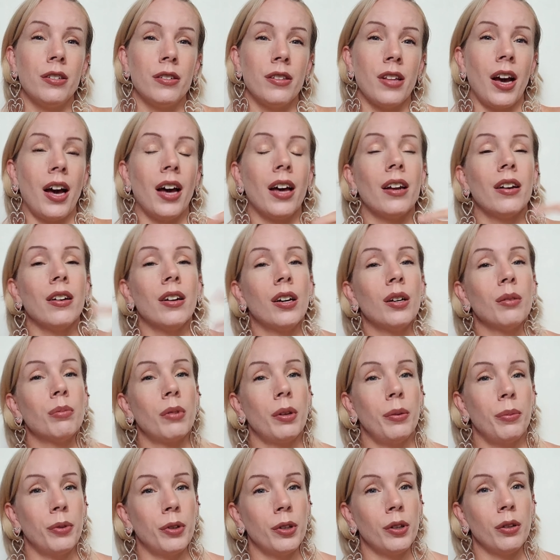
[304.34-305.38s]
do that. It'll help
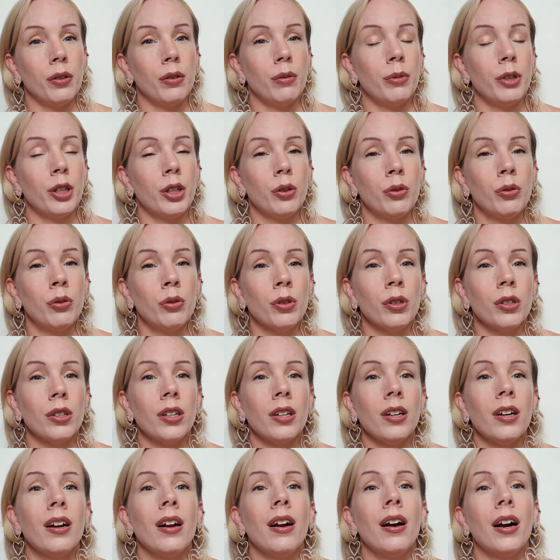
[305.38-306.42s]
keep you a little bit
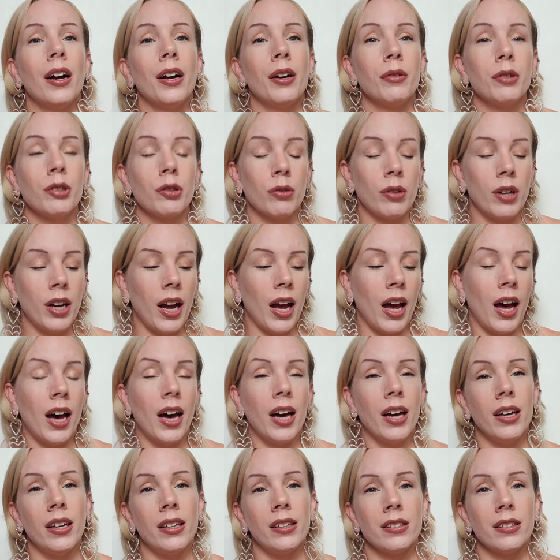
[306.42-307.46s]
cooler. I always wear a
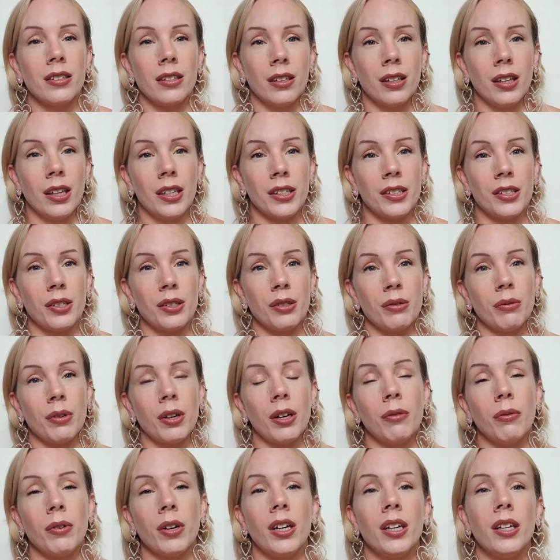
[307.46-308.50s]
hat and sunglasses when
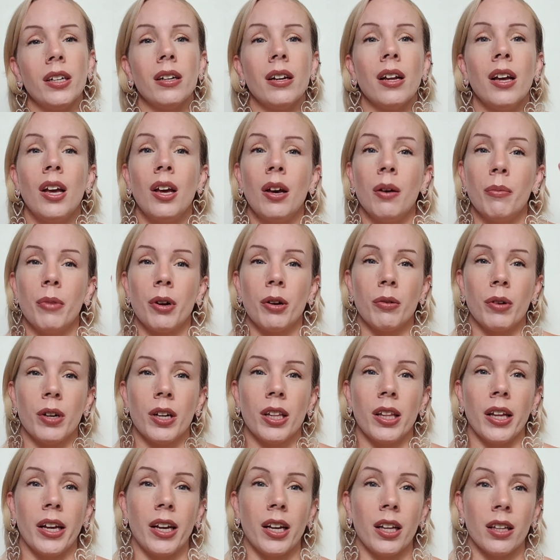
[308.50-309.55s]
I run, but I wear
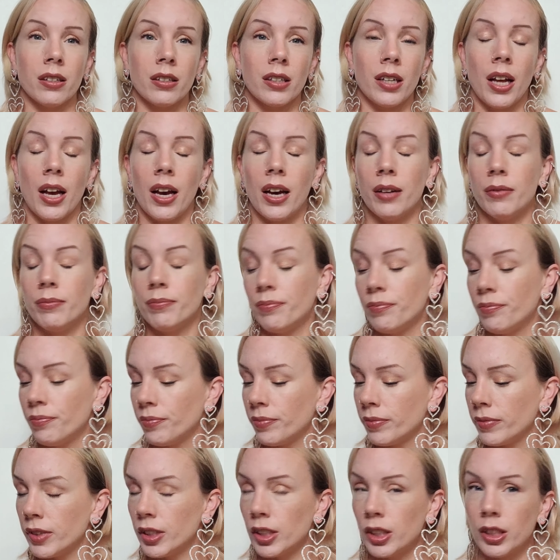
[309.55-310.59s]
a light colored hat.
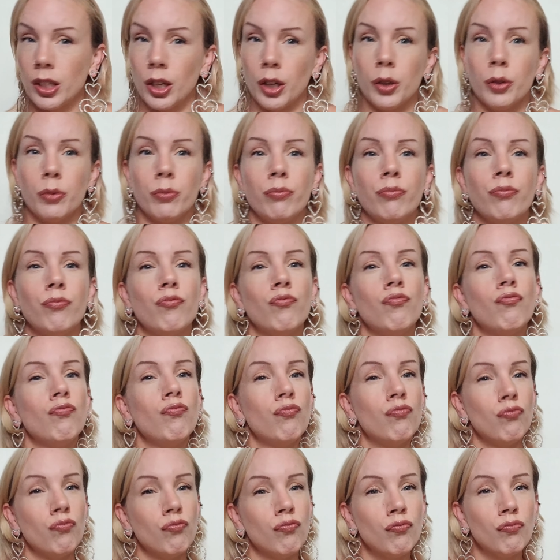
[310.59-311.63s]
So
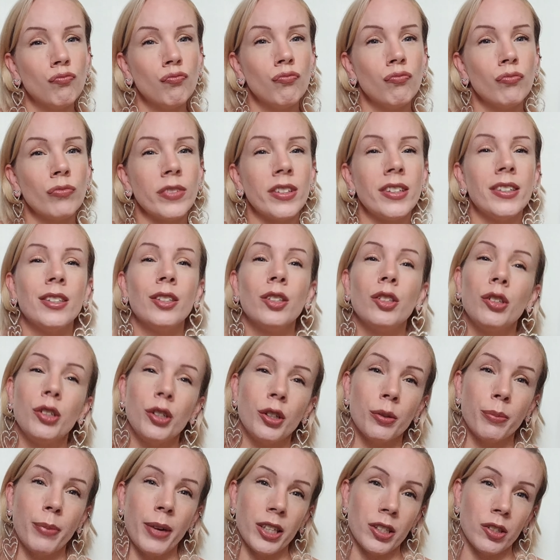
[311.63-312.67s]
do
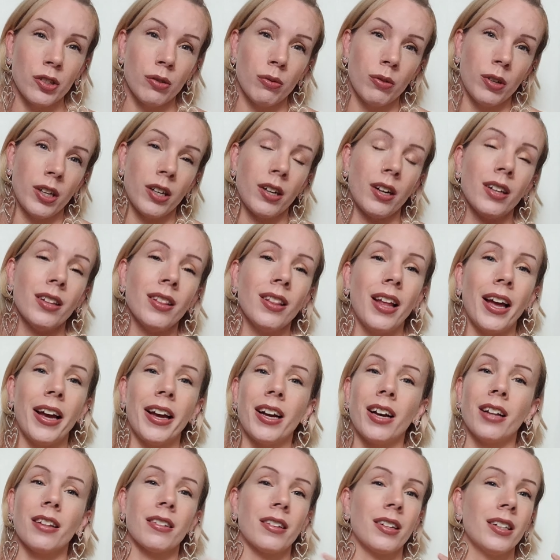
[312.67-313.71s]
your best to wear a
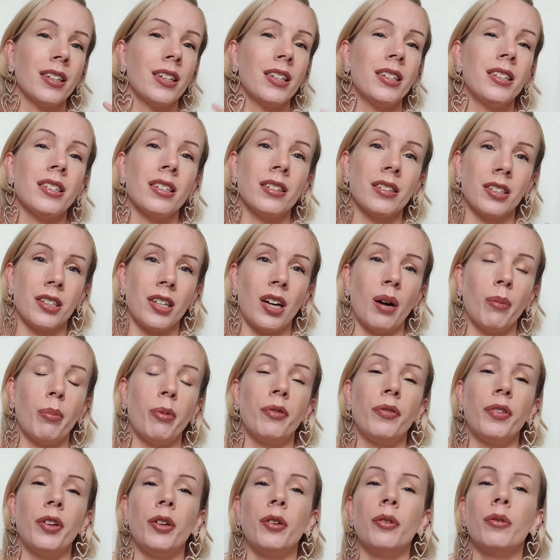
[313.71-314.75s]
light color, at least on the top
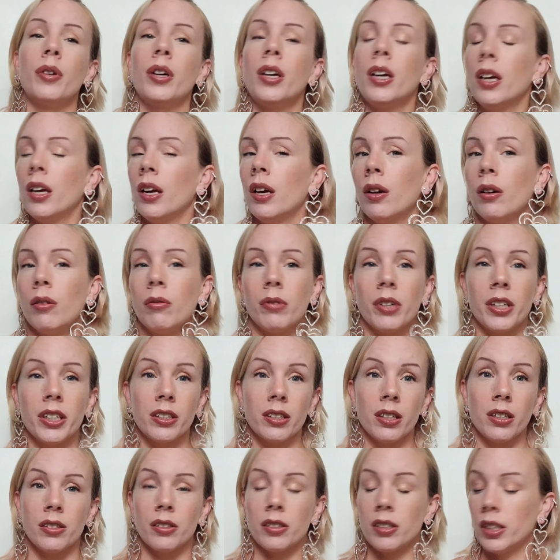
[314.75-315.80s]
of you. Wear your
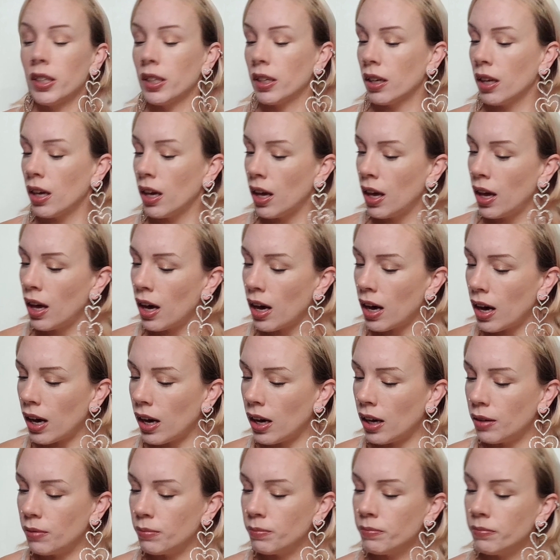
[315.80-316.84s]
sunscreen.
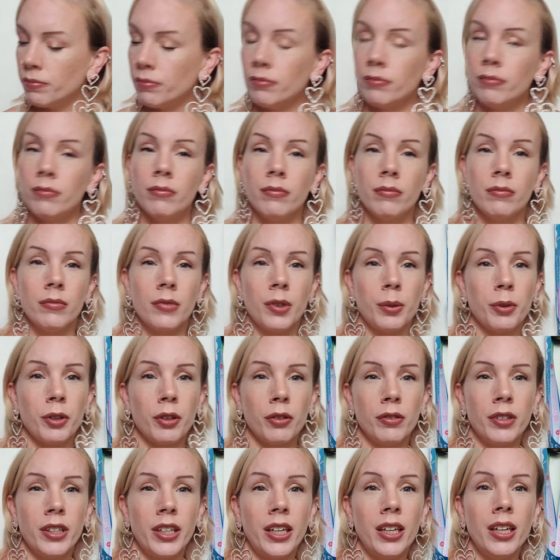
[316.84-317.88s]
Number
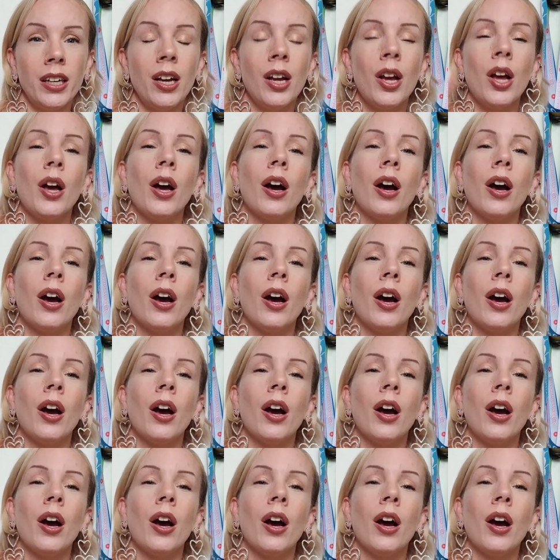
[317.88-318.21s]
3,